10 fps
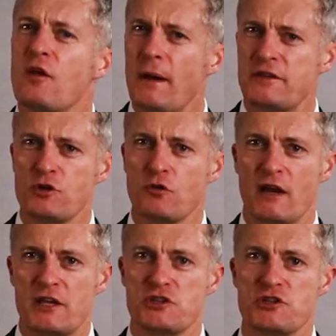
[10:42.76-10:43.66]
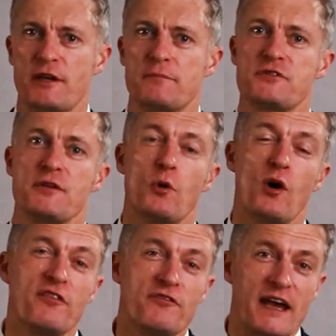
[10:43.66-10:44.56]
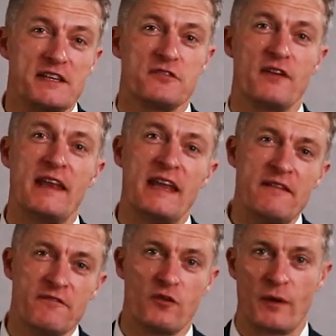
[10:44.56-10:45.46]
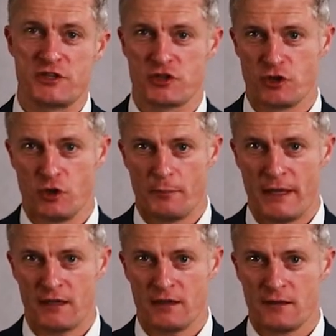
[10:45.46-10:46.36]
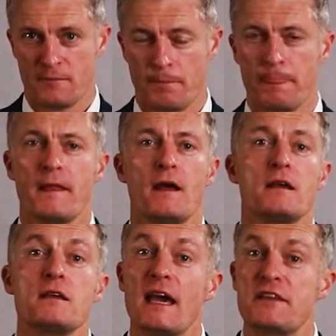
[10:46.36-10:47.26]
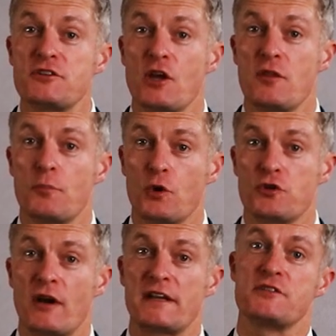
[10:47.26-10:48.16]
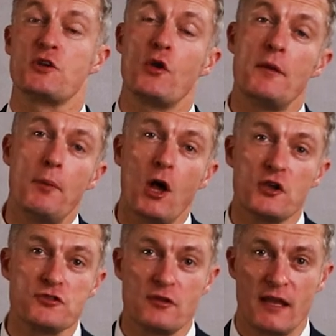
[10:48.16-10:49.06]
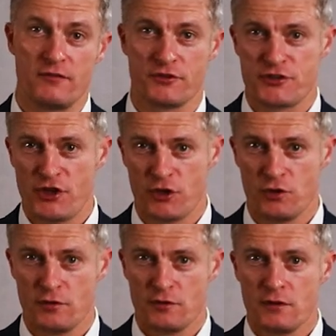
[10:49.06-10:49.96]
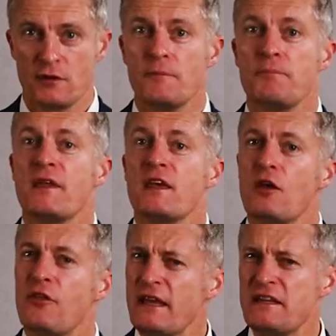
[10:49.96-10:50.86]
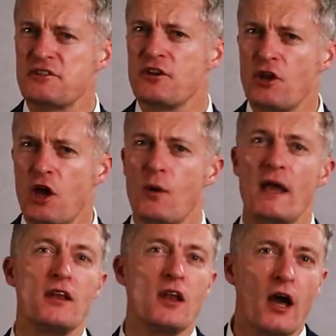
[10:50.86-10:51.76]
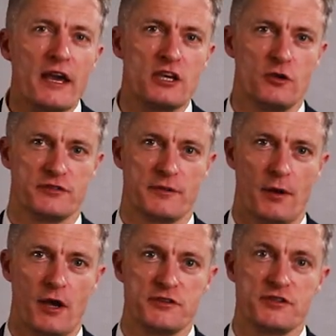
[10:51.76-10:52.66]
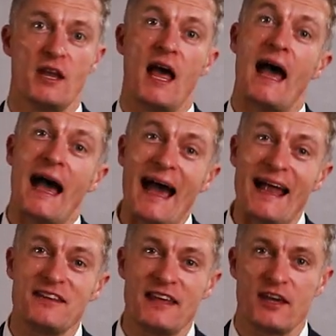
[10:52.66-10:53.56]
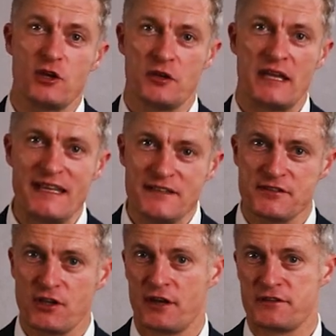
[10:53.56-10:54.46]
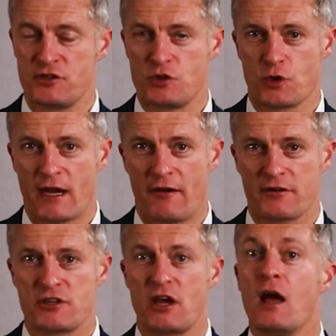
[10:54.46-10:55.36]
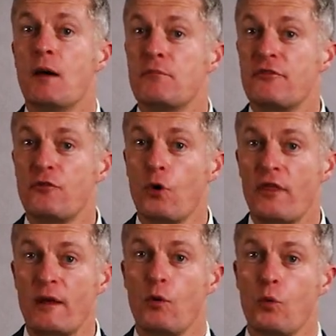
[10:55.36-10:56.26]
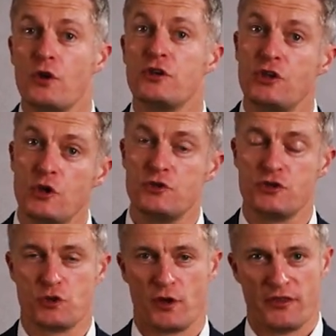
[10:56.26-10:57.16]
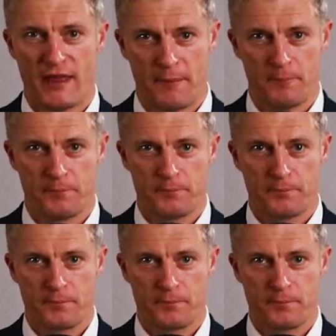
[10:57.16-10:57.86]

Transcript: The better your relationships, the more effective and influential you'll be. Get to know the board directors on a personal level too. You know, they need to know and like you as a person and get good insight into your character before they will want you to join them.